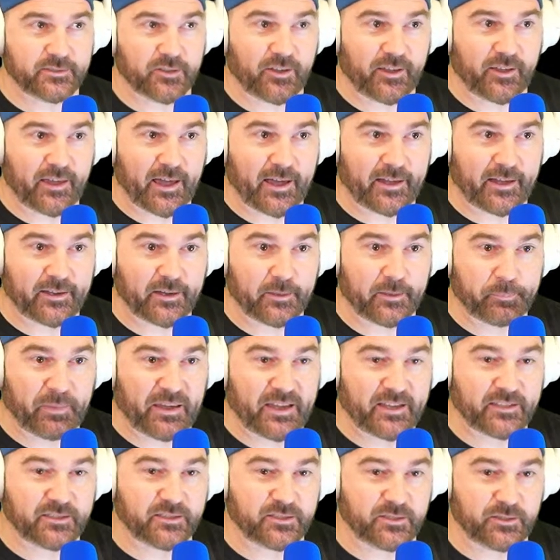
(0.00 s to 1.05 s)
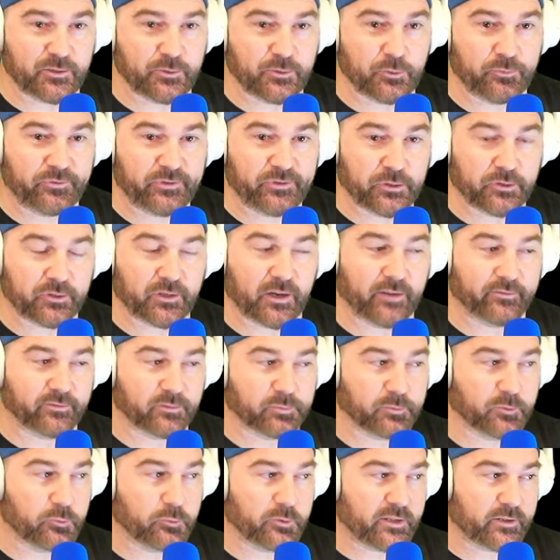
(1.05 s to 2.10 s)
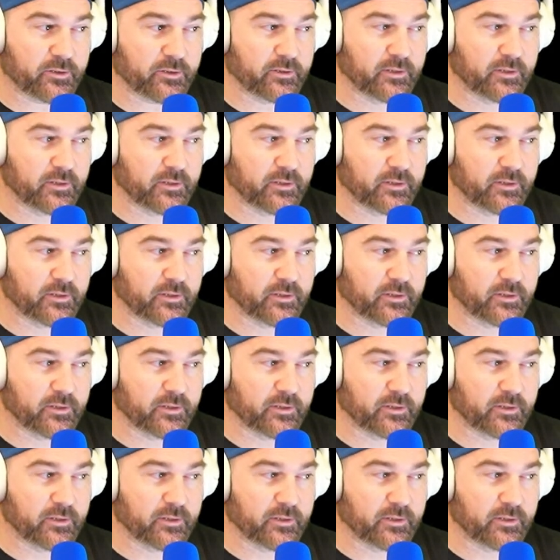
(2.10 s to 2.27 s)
at a pace you feel comfortable with.